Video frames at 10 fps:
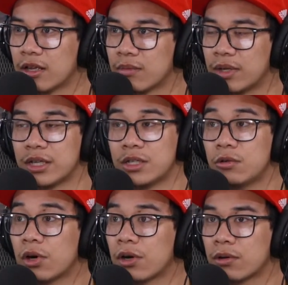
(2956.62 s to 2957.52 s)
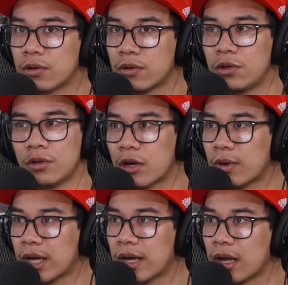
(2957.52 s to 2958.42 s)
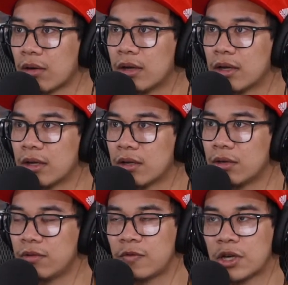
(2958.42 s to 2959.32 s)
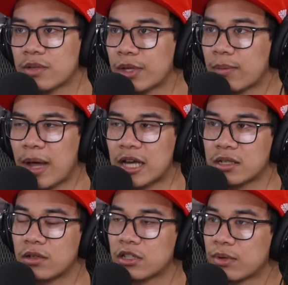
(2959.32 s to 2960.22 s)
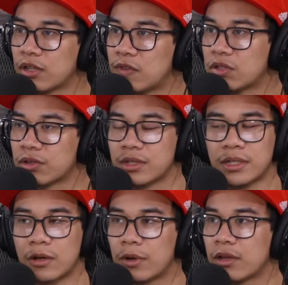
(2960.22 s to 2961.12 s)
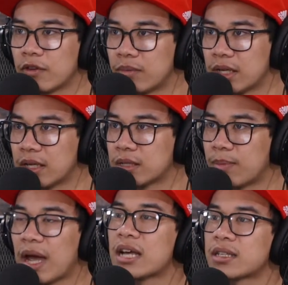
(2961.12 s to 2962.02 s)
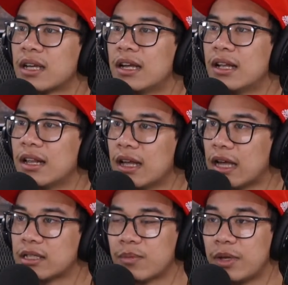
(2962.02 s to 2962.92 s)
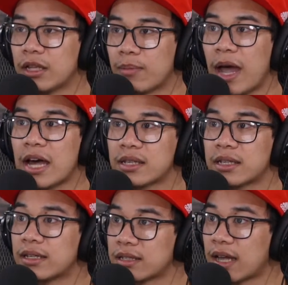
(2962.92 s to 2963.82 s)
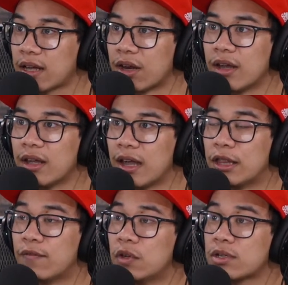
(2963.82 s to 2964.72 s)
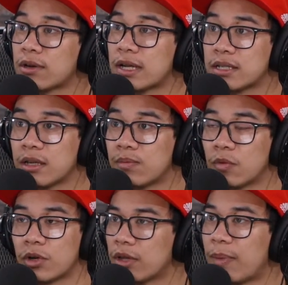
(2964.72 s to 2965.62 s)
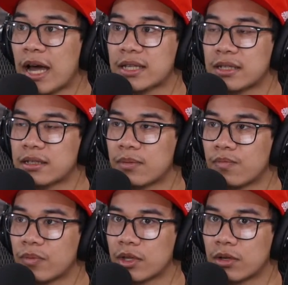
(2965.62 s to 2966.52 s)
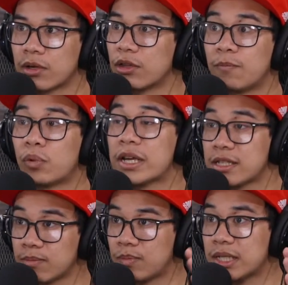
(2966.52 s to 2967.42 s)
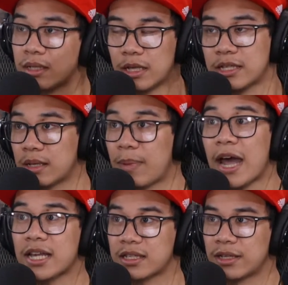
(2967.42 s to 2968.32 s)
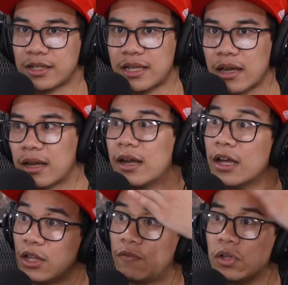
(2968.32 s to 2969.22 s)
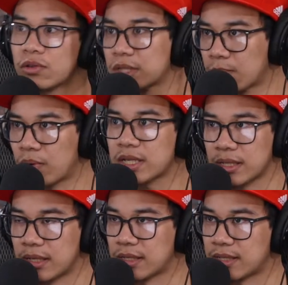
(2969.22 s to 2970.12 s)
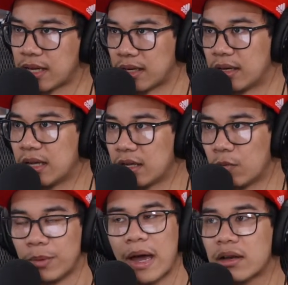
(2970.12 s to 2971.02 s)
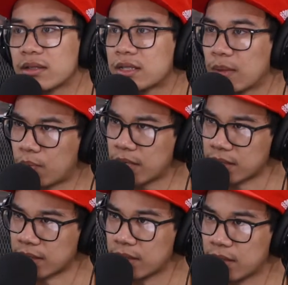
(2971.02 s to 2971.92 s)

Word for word: Because you are who you are right now. Who cares about the past? Who cares about the future? It is not relevant, because the past ends up being the past in a second, and the future ends up, or the past ends up, or the present is the past in a second. The future is the present in a second. What matters is the present.